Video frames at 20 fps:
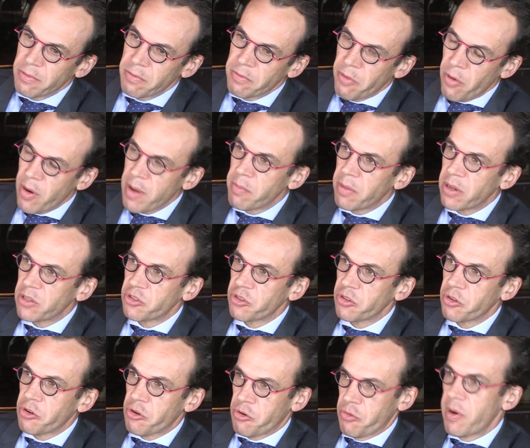very much
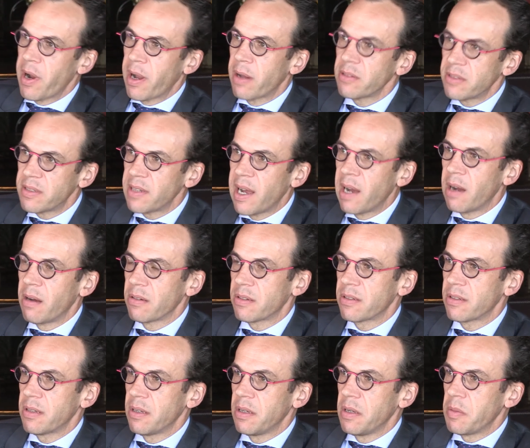crowds out
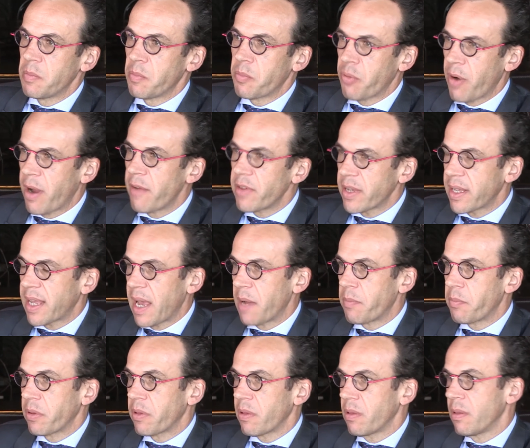private
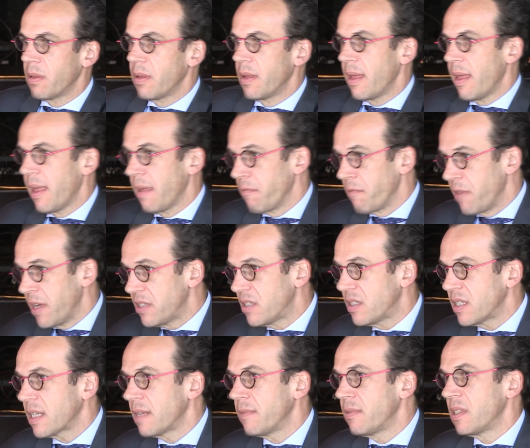capital
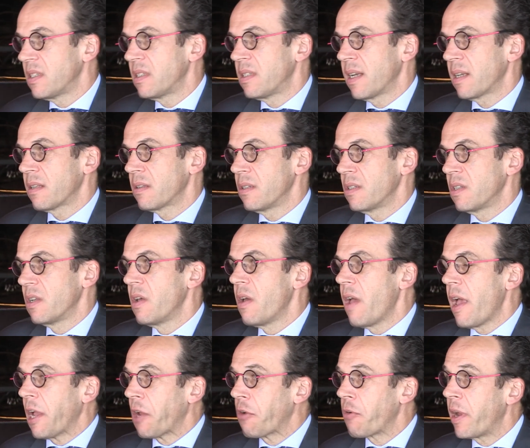investing in these sectors
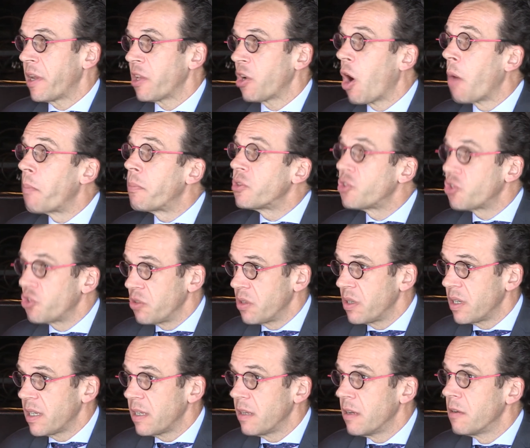and creating
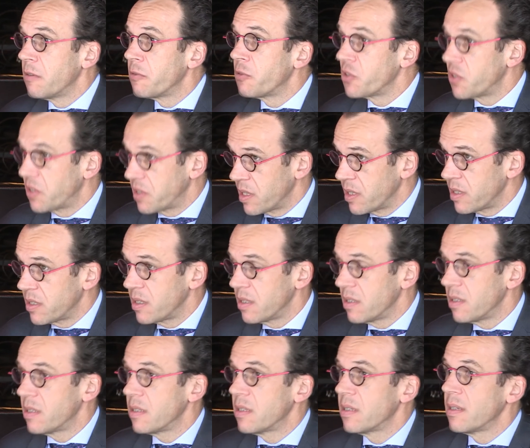opportunity for
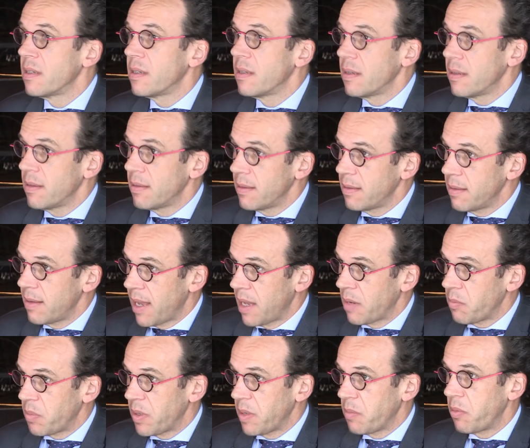citizens
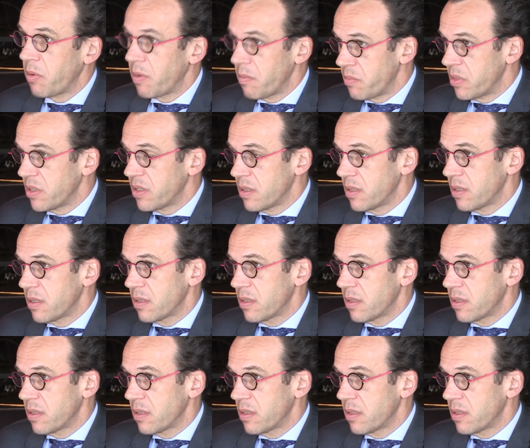and people in business.